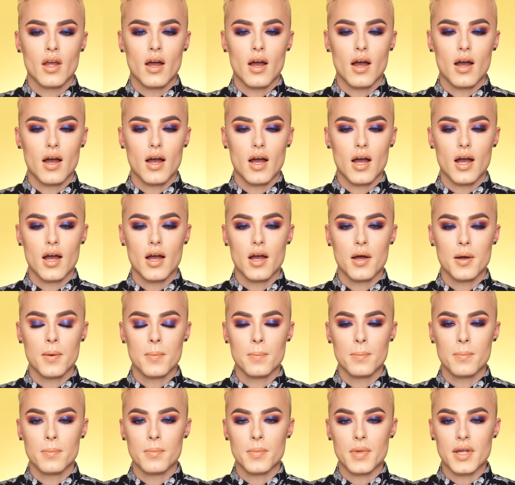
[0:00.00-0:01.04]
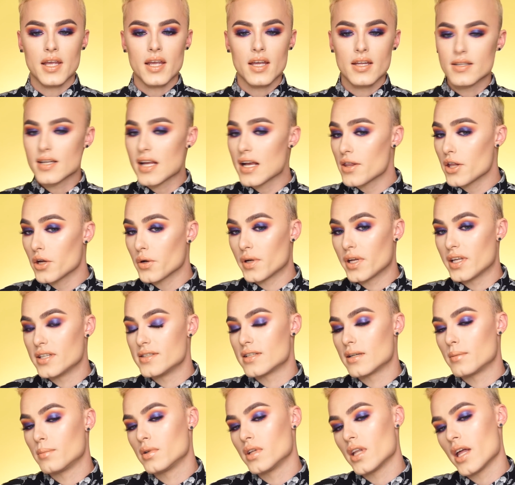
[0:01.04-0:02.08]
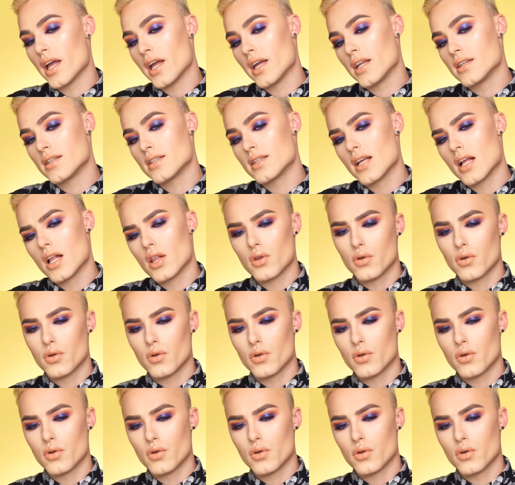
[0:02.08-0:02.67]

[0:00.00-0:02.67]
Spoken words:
And yeah, they're easy to blend.